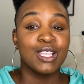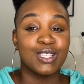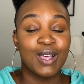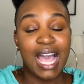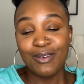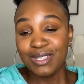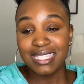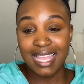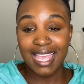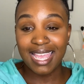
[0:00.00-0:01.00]
So I
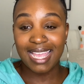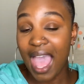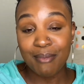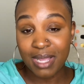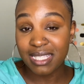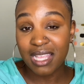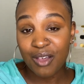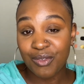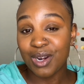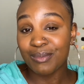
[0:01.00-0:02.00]
was like, I
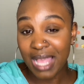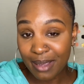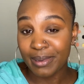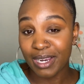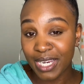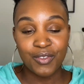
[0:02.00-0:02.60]
myself want a BlackBerry.